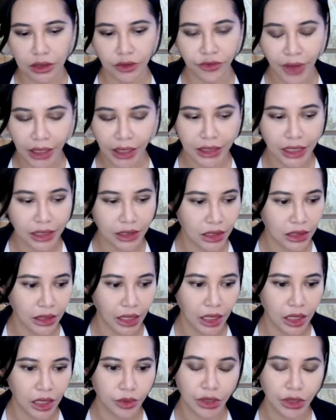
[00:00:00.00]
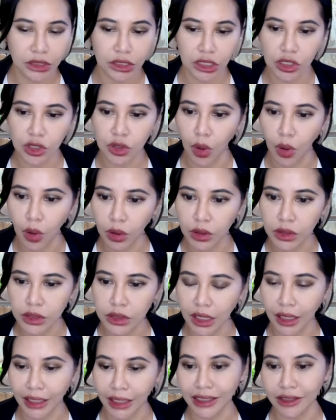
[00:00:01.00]
the fact that sustainability
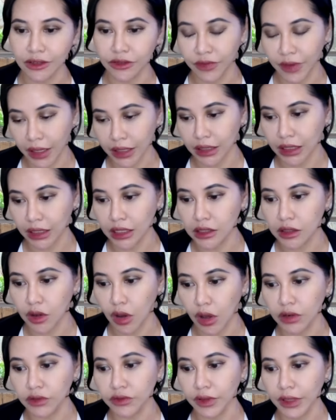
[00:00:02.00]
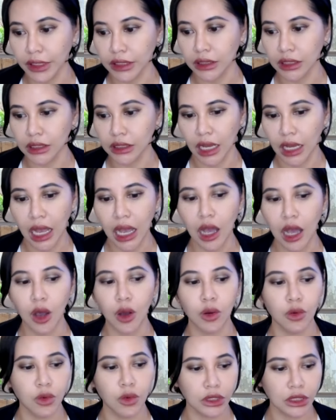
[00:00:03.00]
goals are in fact in conflict, and
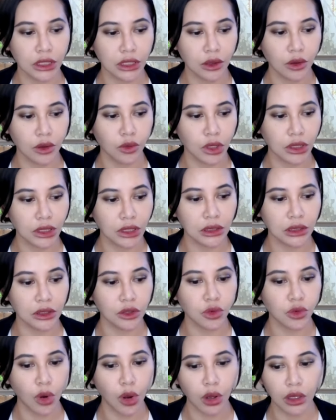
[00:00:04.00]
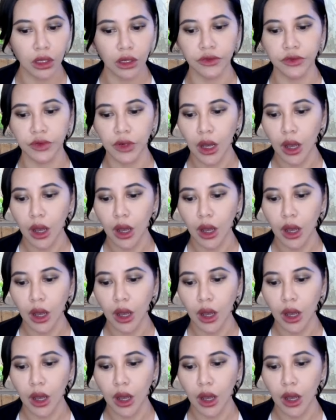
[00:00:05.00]
how, what the role